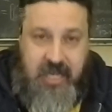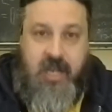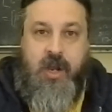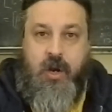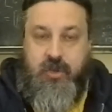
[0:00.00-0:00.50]

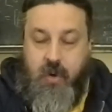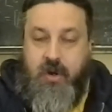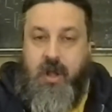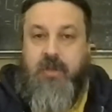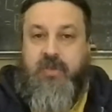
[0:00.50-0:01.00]
the
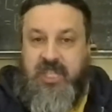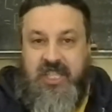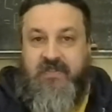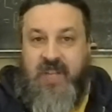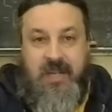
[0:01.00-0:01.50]
so-called
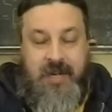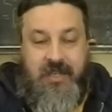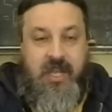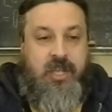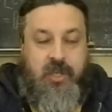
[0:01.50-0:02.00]
Christian fundamental?